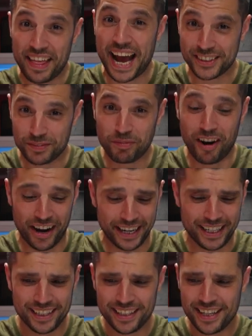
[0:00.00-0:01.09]
that's bright.
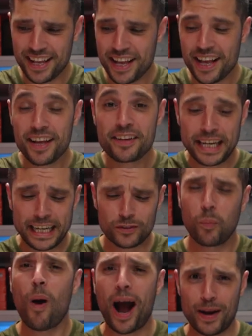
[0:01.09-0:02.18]
It's
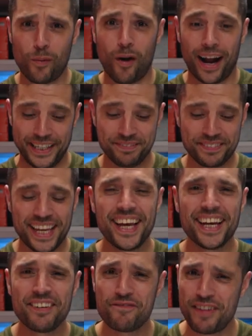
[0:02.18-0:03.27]
white.
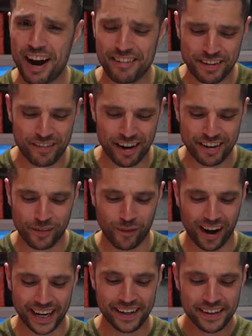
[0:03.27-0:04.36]
Very, very
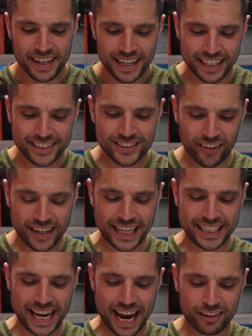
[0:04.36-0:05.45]
white. Let's knock it
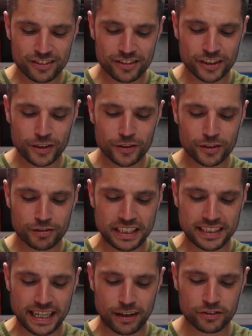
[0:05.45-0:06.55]
down to
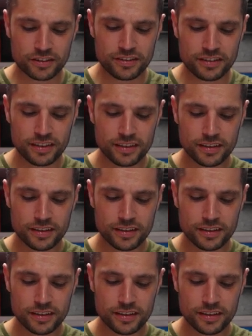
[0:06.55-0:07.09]
3000.